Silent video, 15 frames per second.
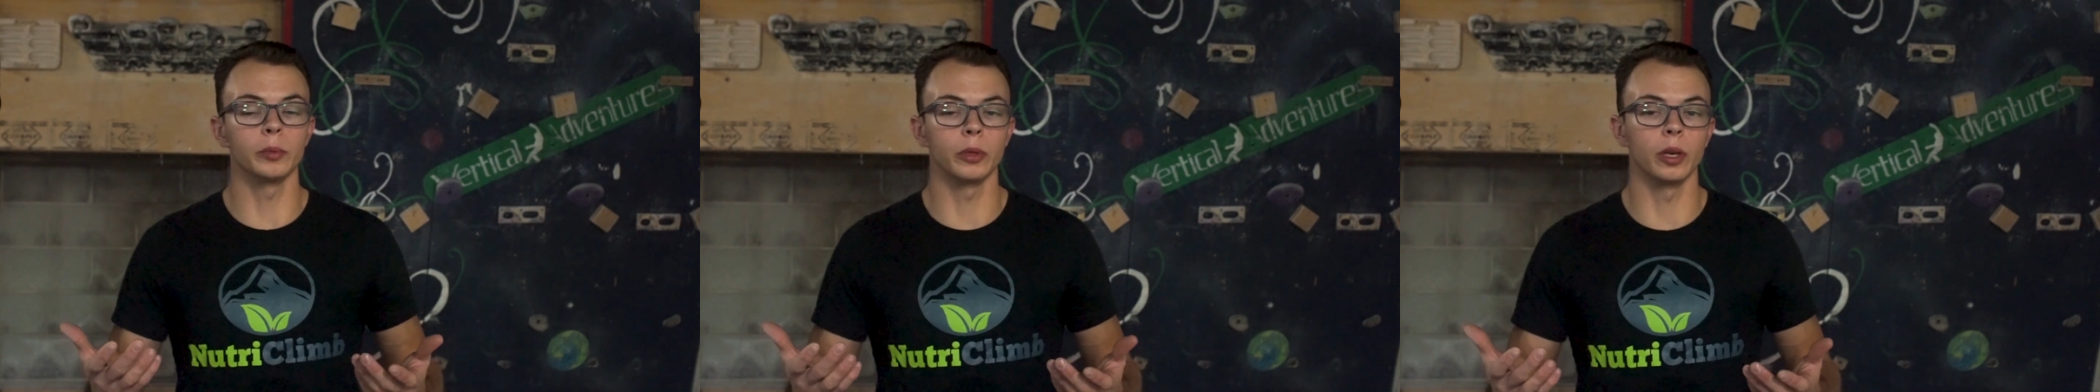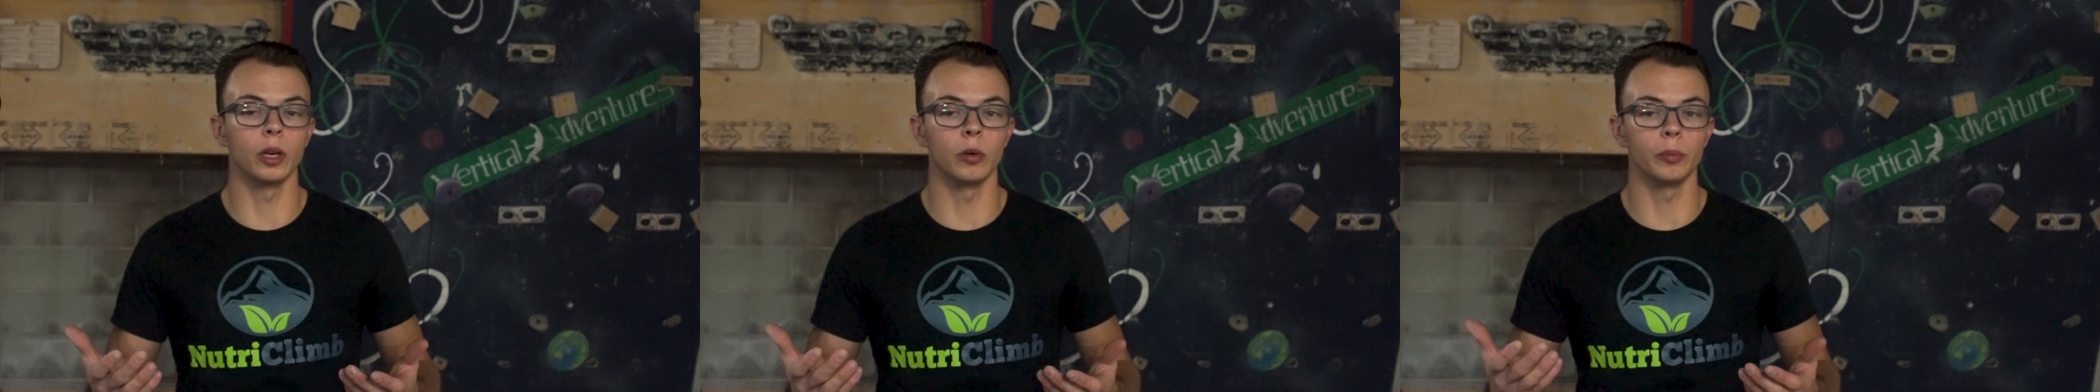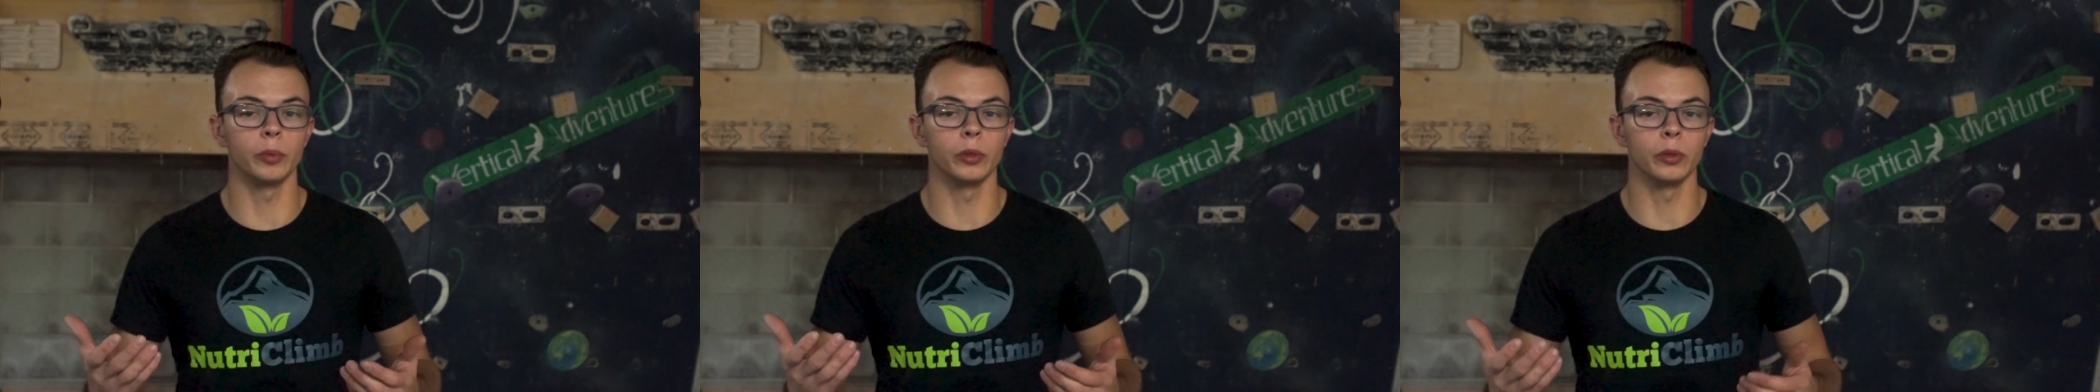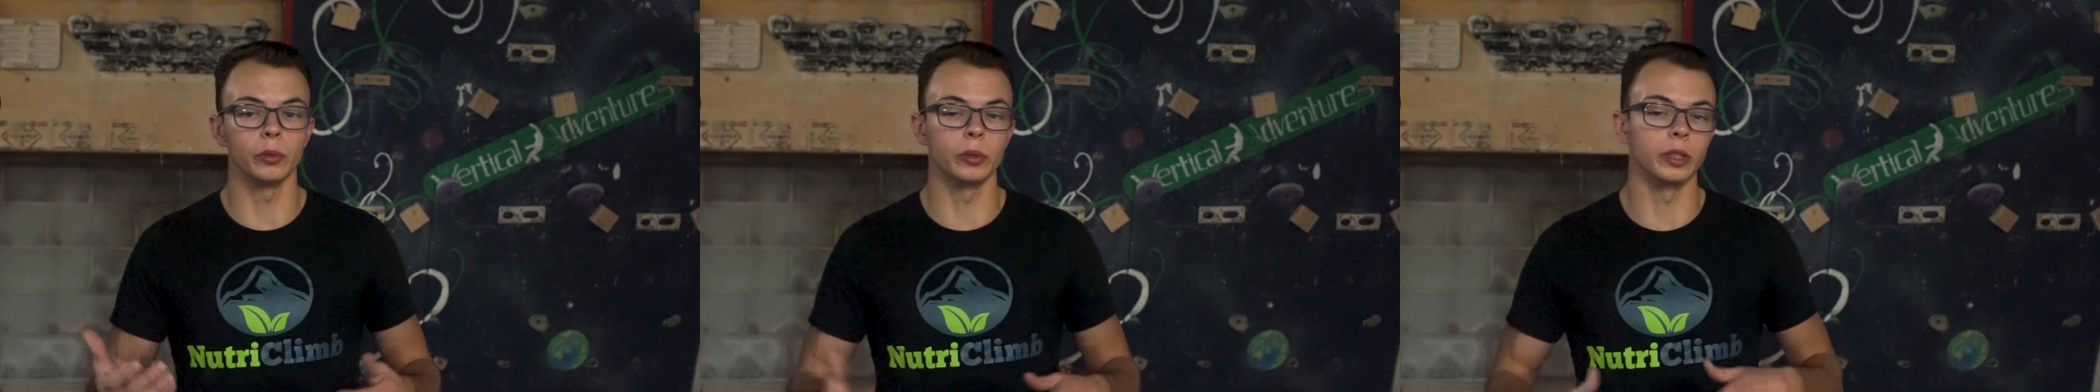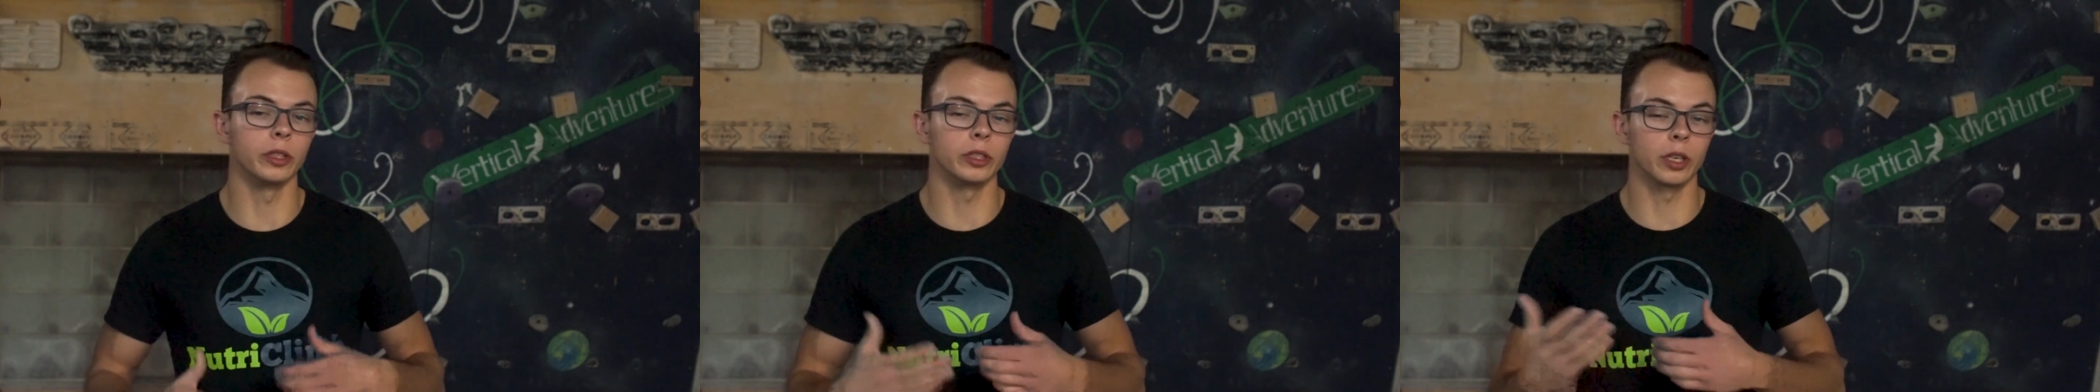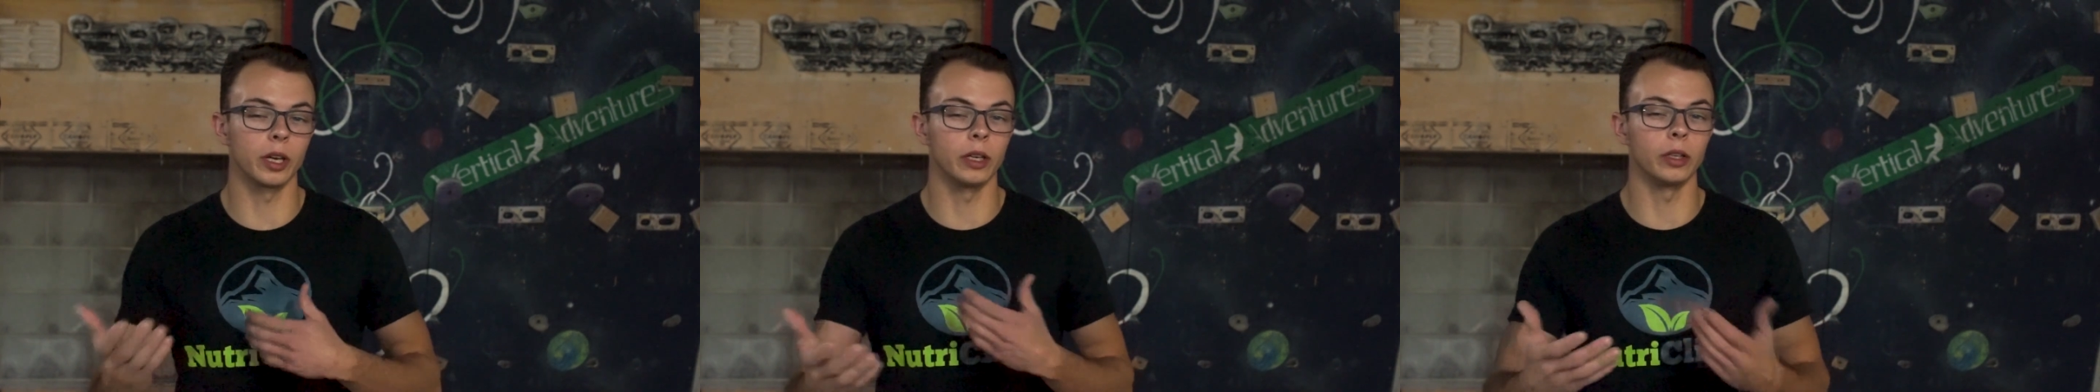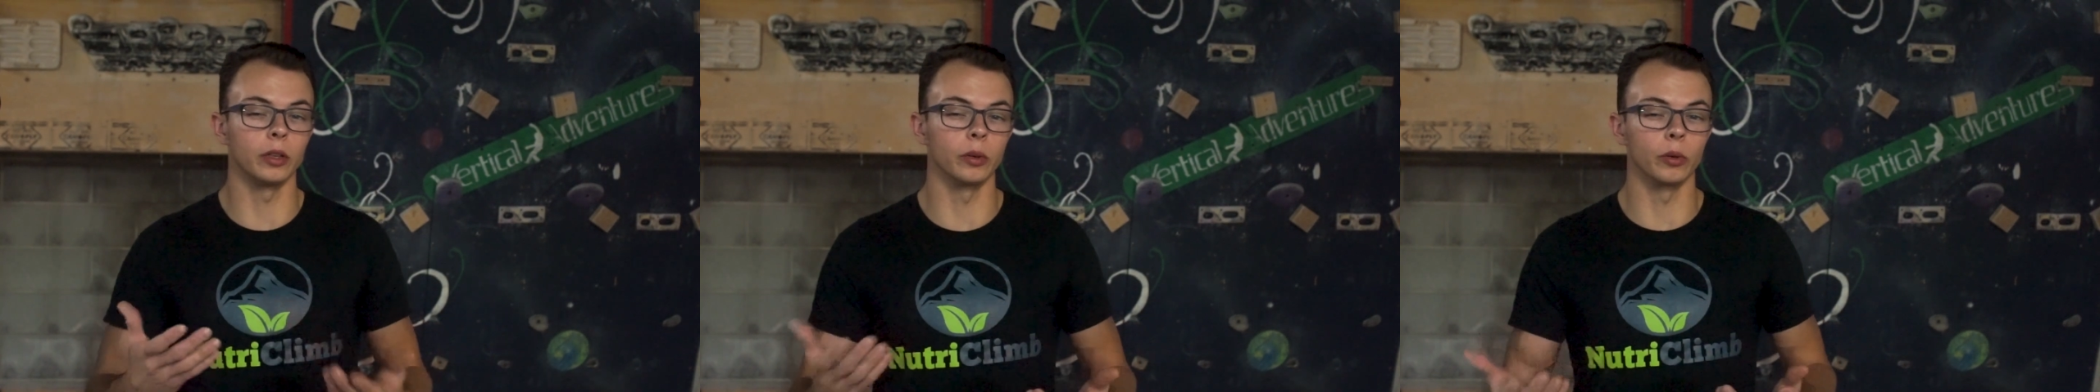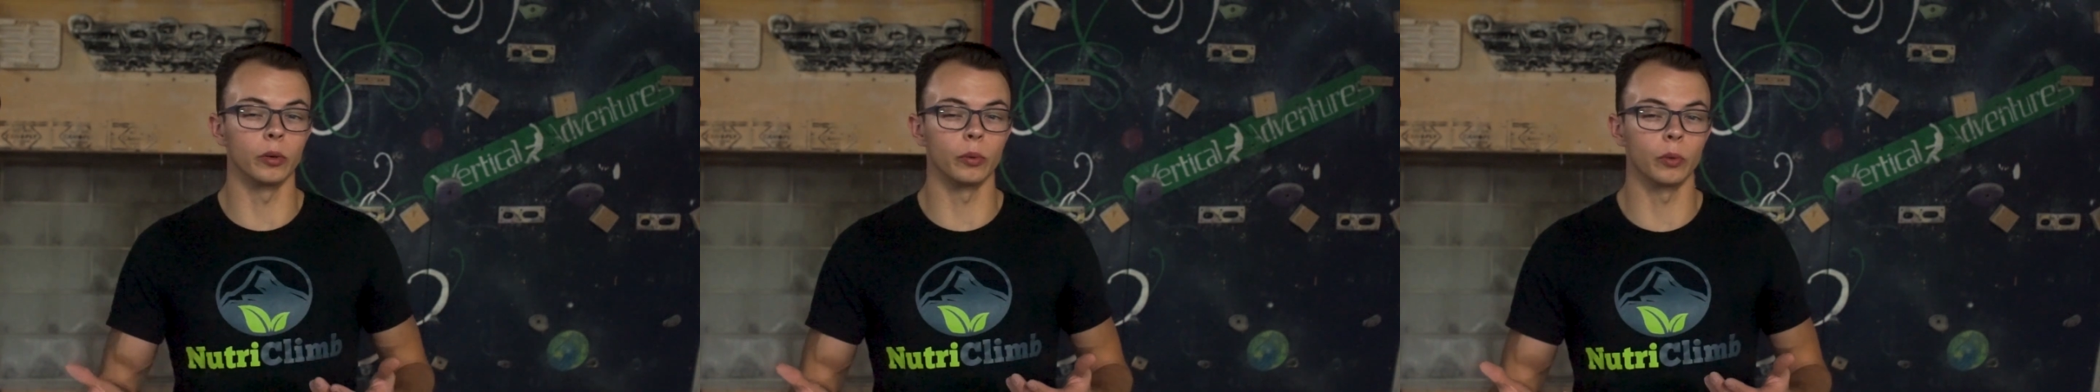will help you when designing
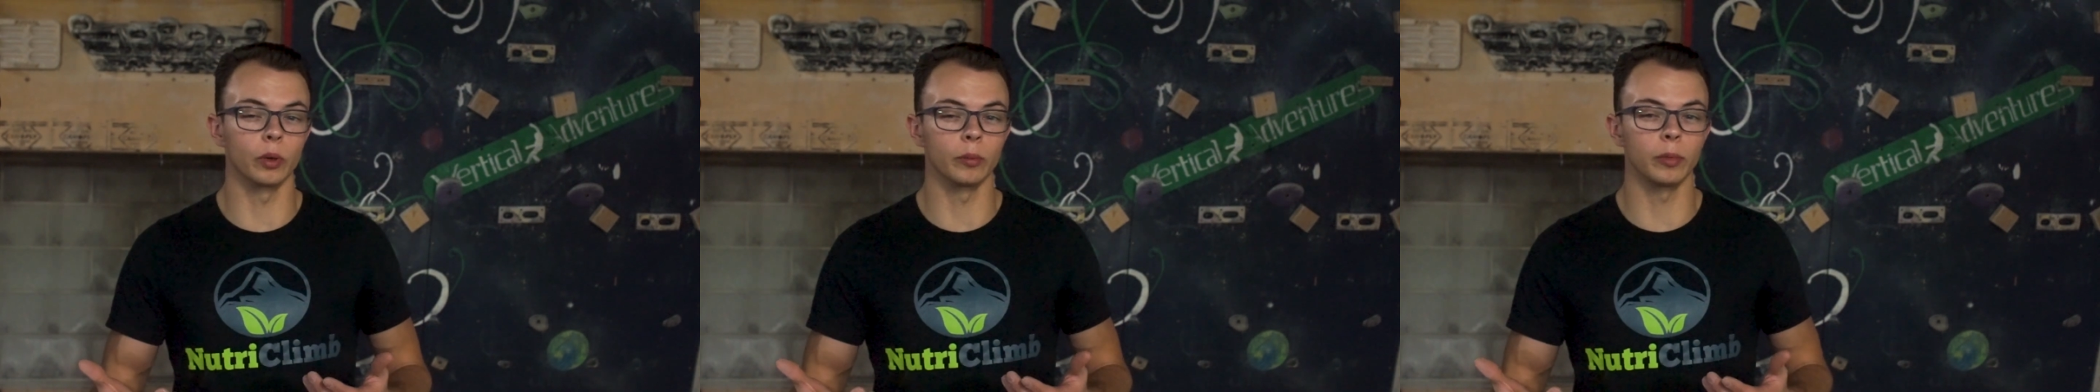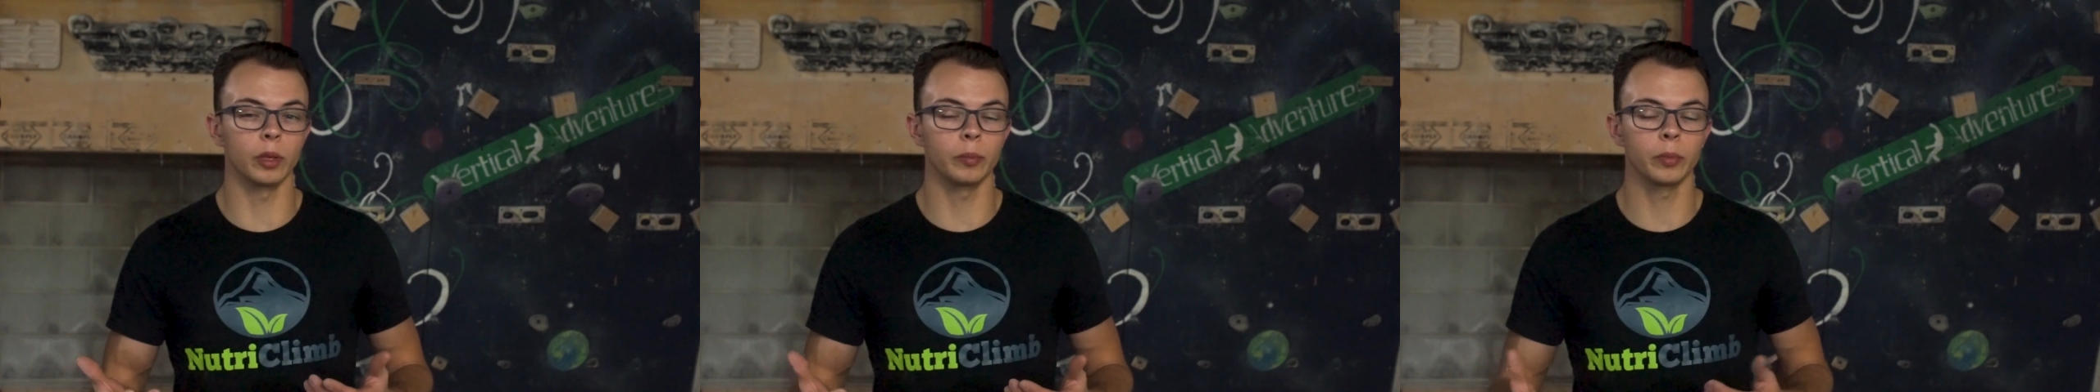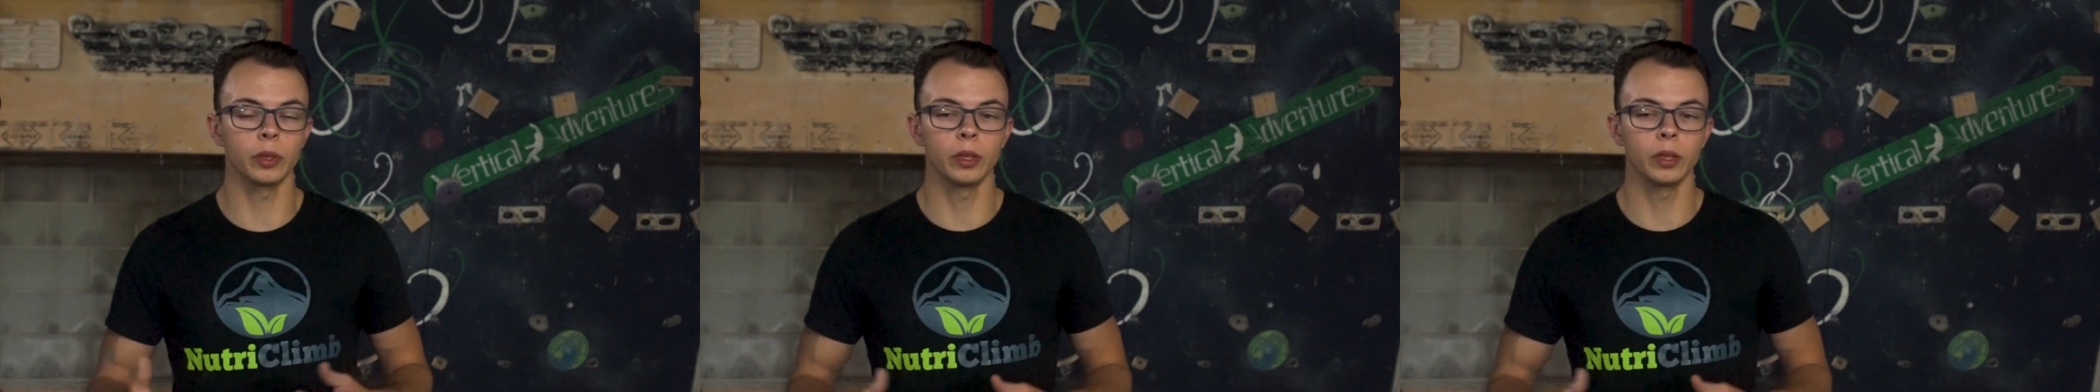your own warm-up.